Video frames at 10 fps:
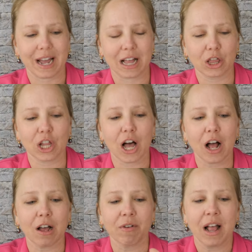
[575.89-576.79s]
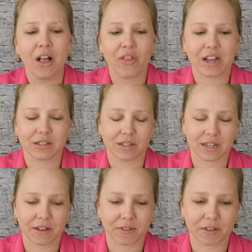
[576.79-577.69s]
I love that
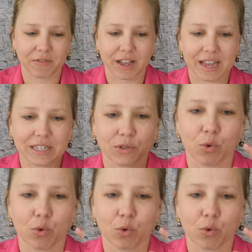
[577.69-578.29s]
Steffi face.